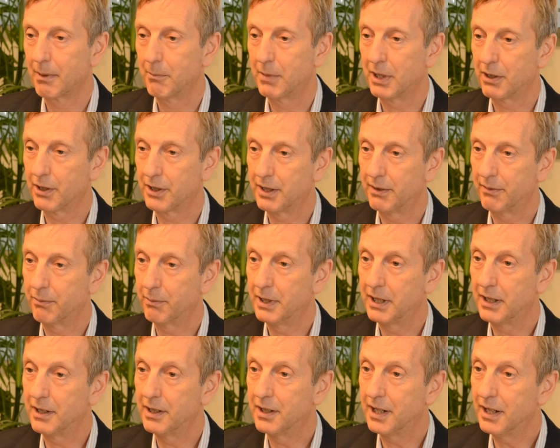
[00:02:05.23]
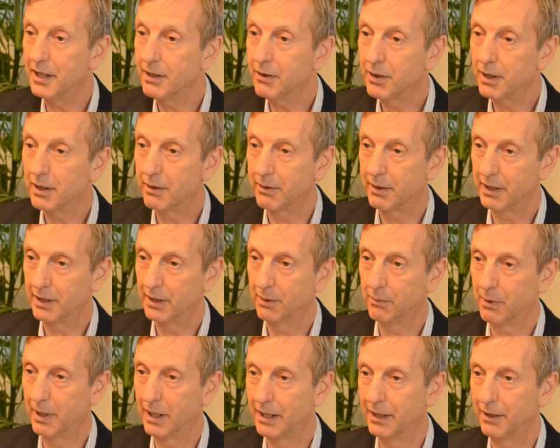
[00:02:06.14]
Because if we continue to do it in the
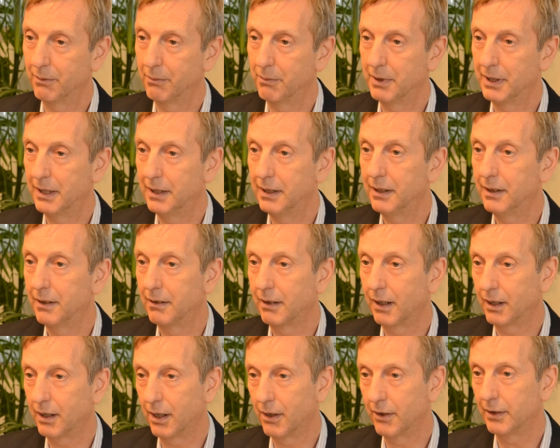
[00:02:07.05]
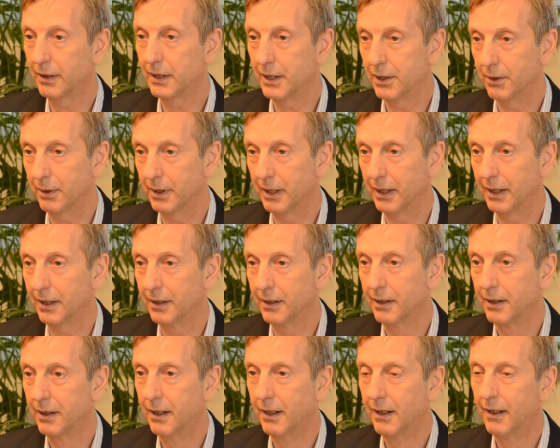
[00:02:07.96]
way that we are currently doing it,
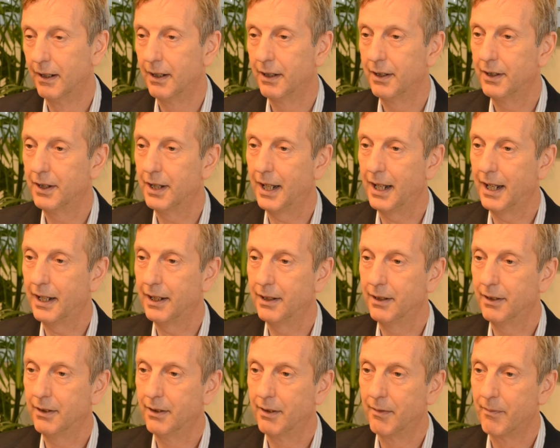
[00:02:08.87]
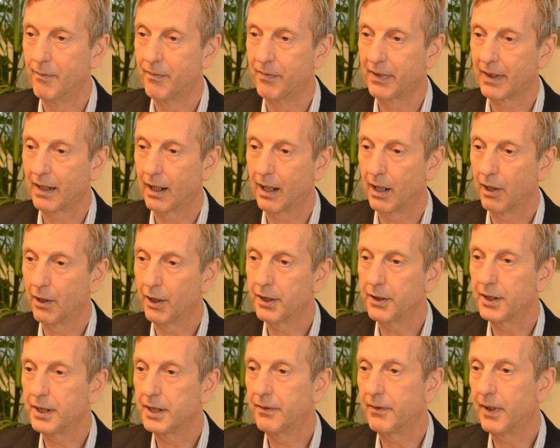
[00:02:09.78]
then a lot
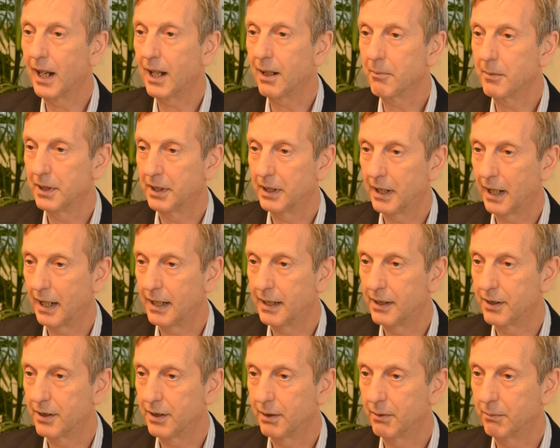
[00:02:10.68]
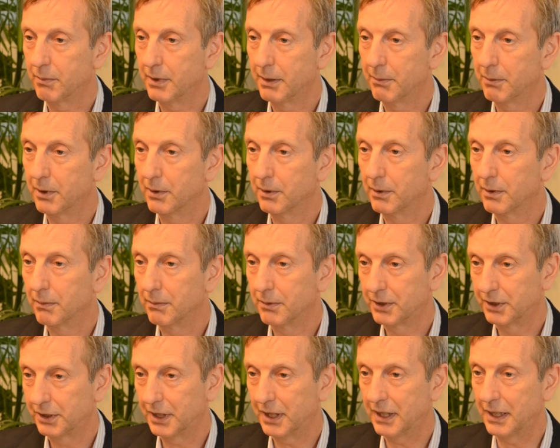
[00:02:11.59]
of the development gains that we will
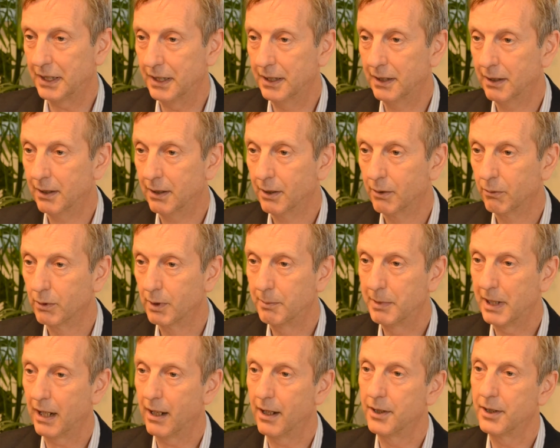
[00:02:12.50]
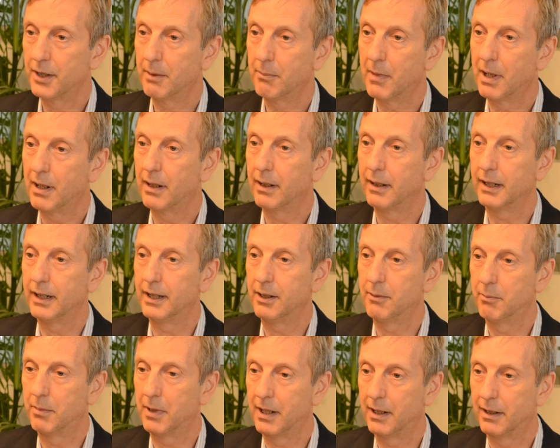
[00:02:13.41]
see will be
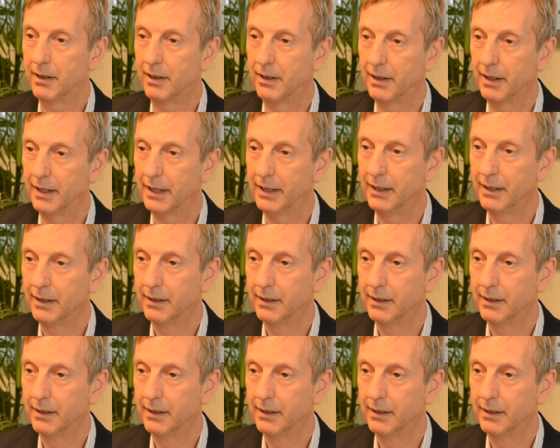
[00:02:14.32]
undermined by